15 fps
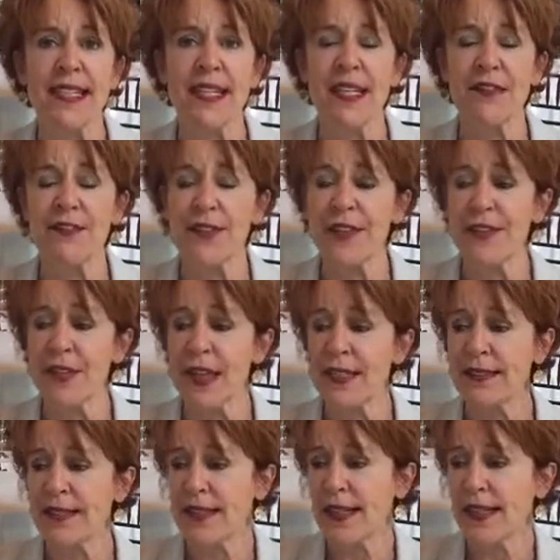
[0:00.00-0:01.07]
If, if
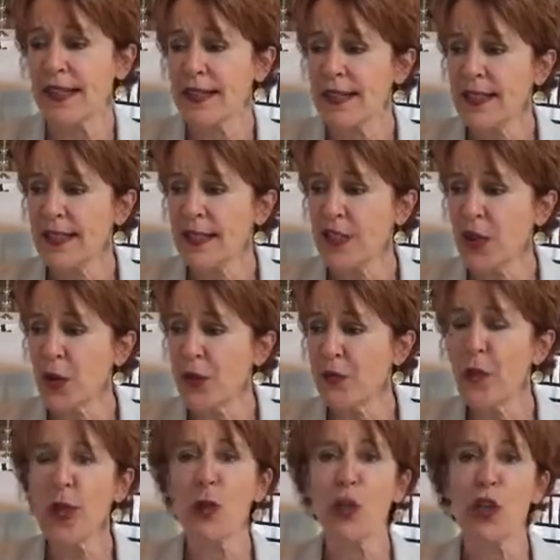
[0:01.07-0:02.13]
and uh, you know, if
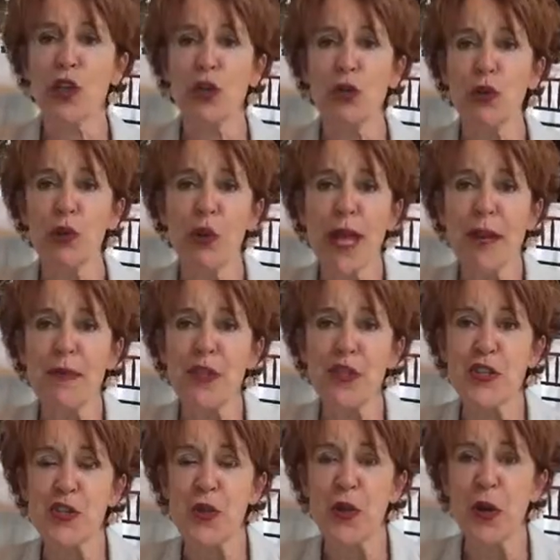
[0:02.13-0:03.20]
we were a Lululemon
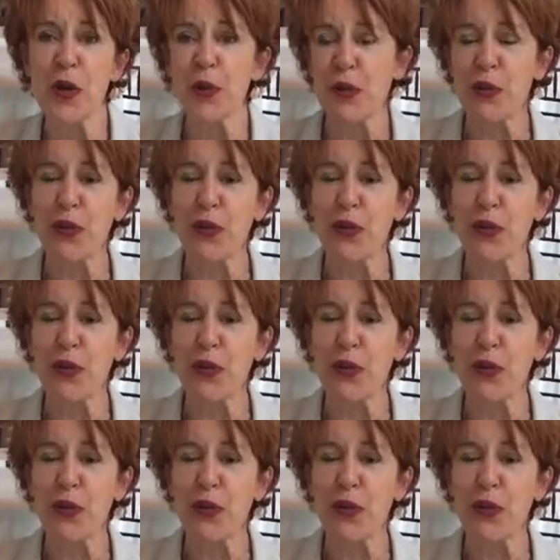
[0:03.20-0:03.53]
store,